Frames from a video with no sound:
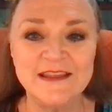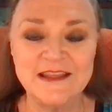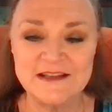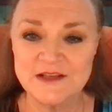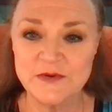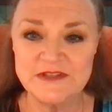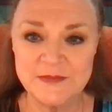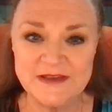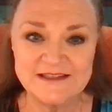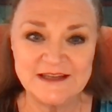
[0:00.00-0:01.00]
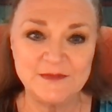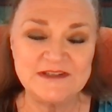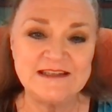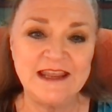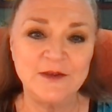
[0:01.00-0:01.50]
that is always the best step to
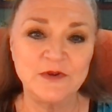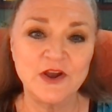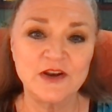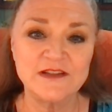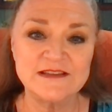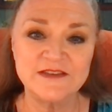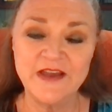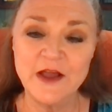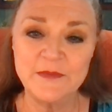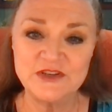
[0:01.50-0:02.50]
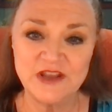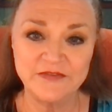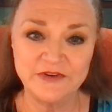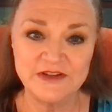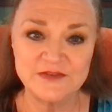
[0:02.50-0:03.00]
take, regardless of how much
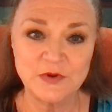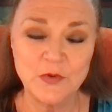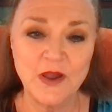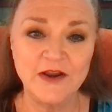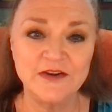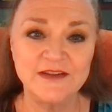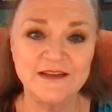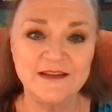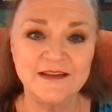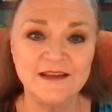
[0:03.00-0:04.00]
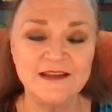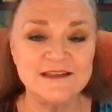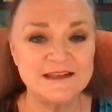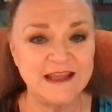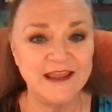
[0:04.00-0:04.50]
effort is required.
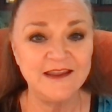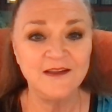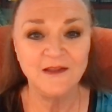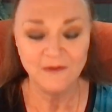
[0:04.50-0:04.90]
Today,